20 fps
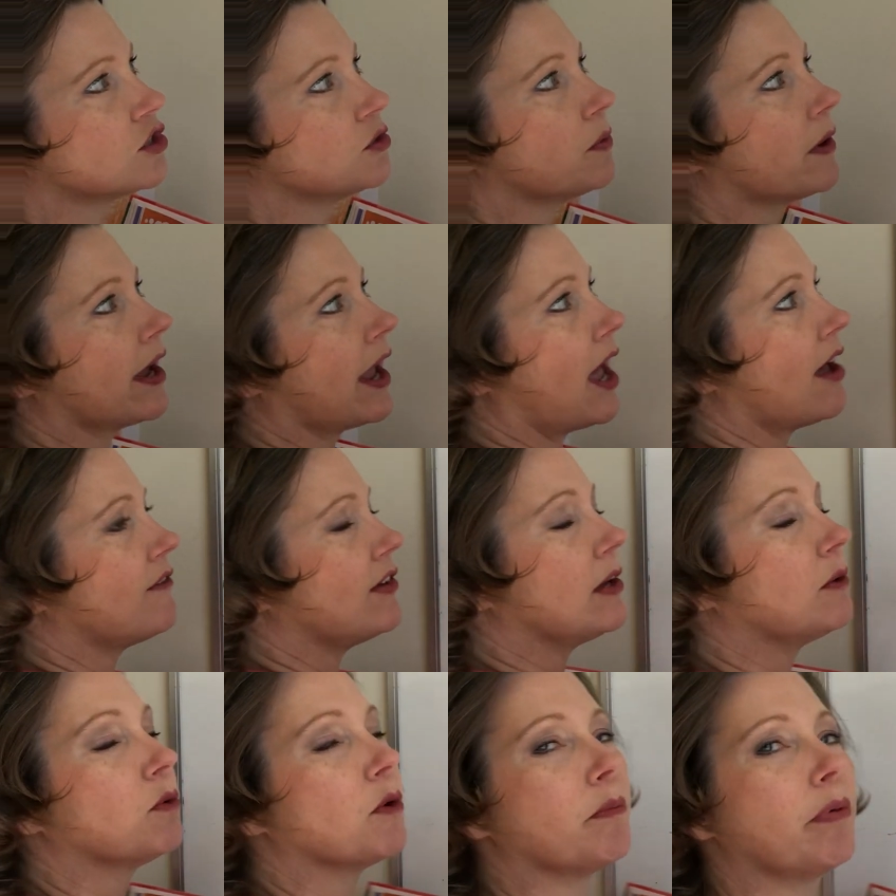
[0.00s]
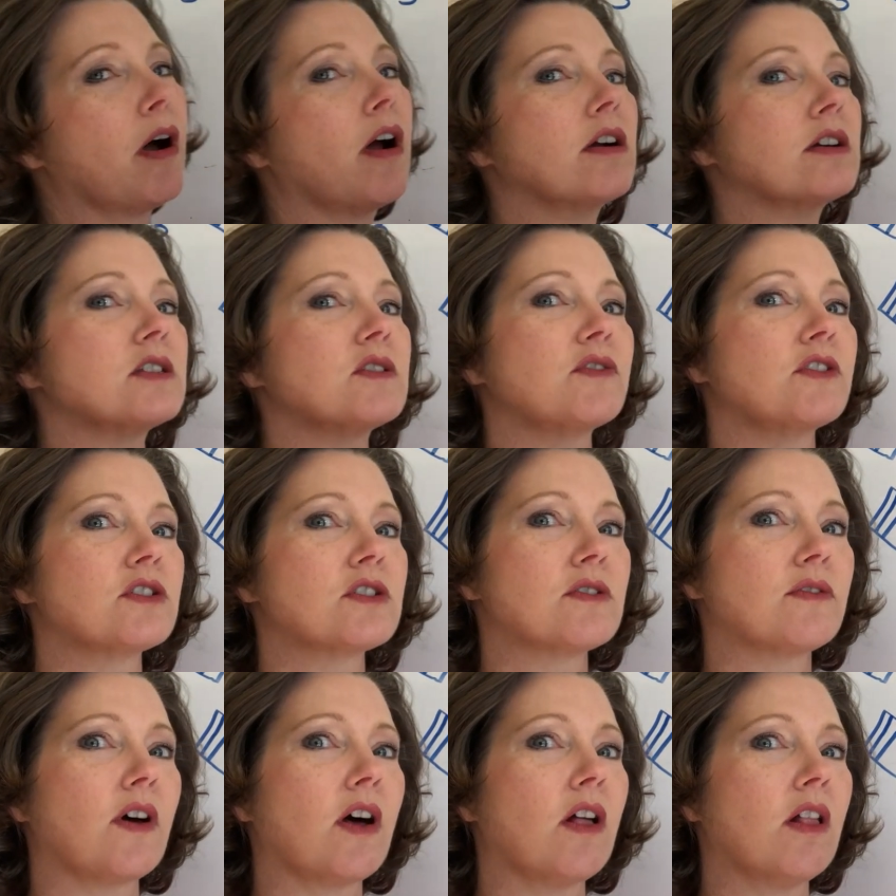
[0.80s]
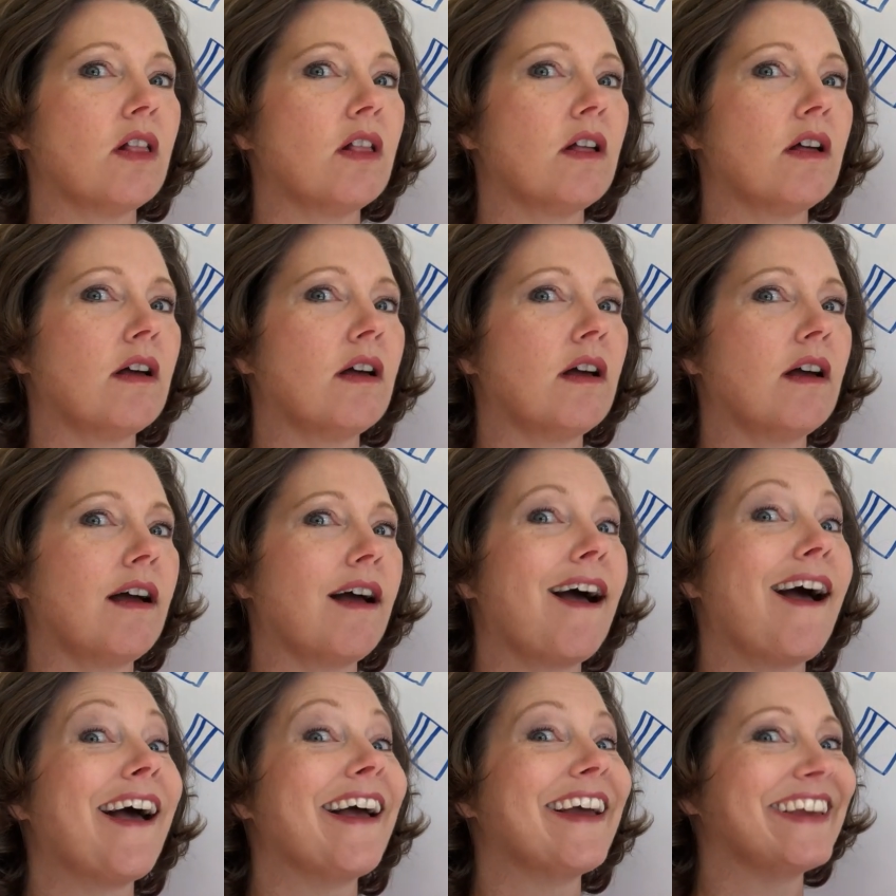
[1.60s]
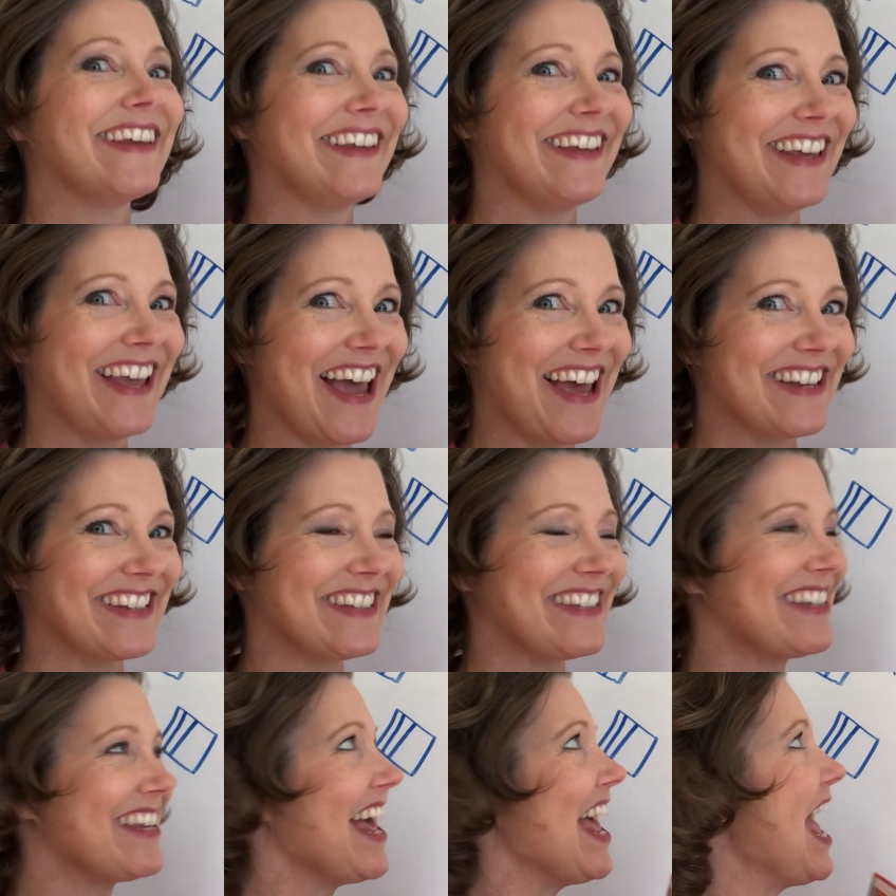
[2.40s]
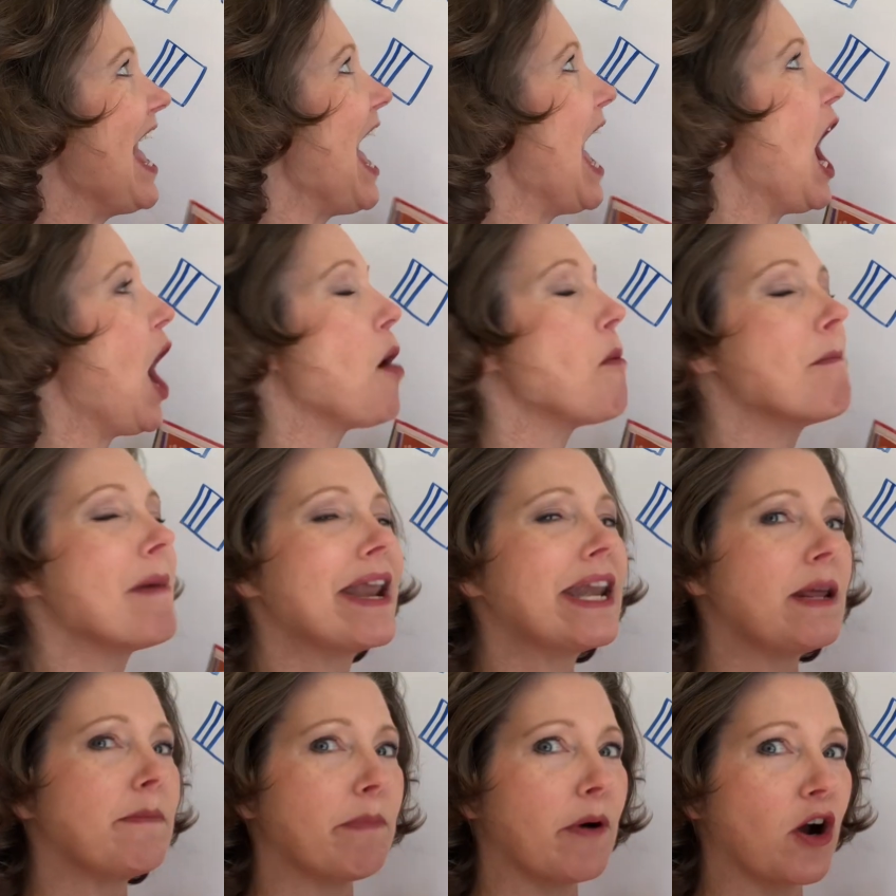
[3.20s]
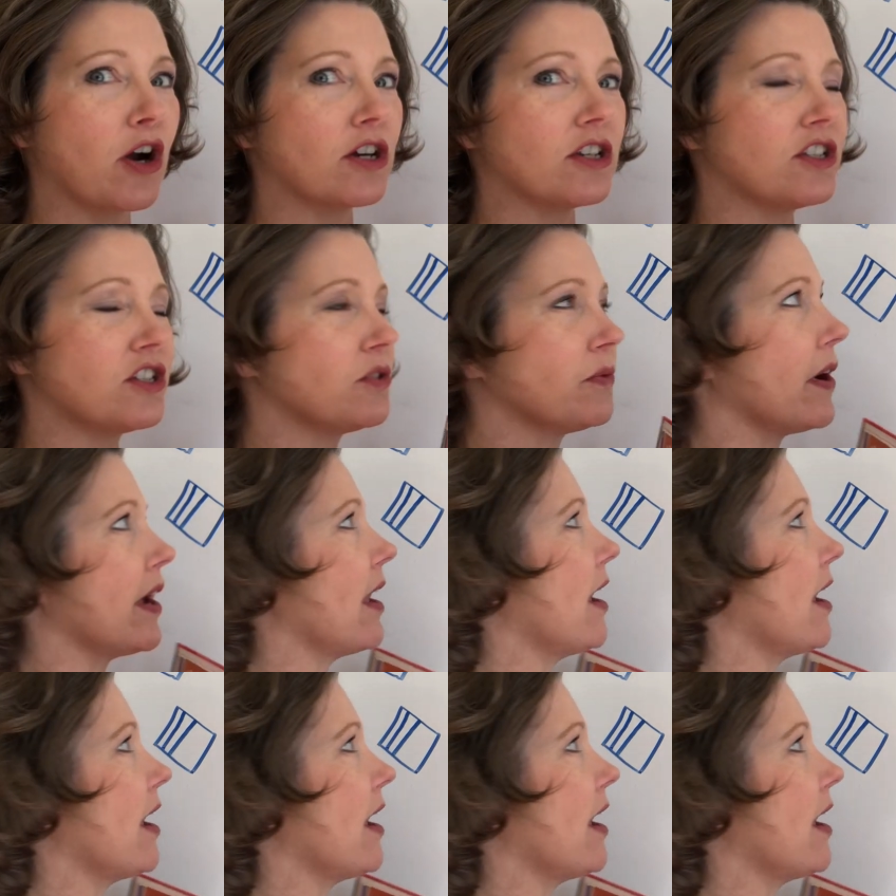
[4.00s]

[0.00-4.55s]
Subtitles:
do I have equal parts, first of all? Yes. How many parts do I